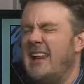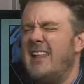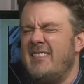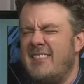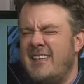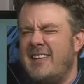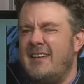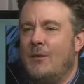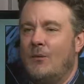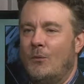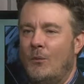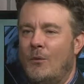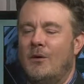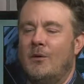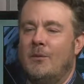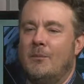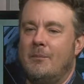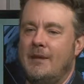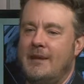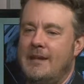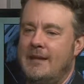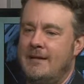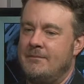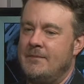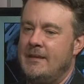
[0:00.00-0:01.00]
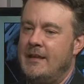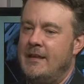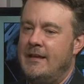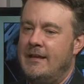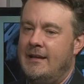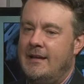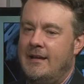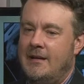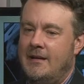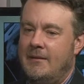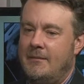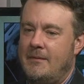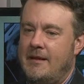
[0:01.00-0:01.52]
I think it will be,
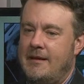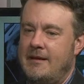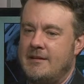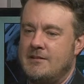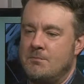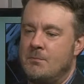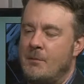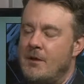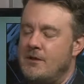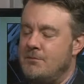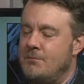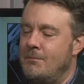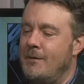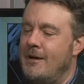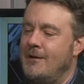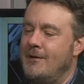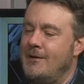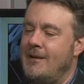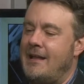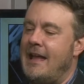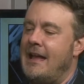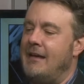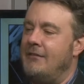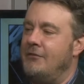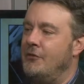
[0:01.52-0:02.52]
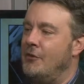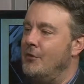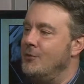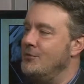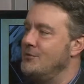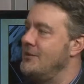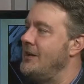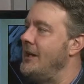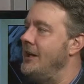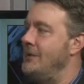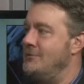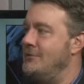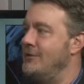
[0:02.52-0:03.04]
um, and it's much better to have those
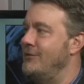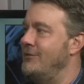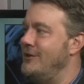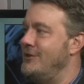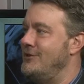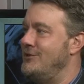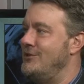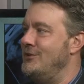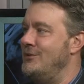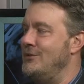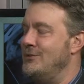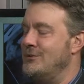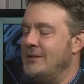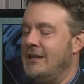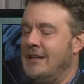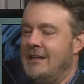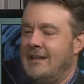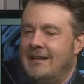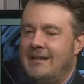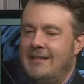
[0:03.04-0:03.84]
types of issues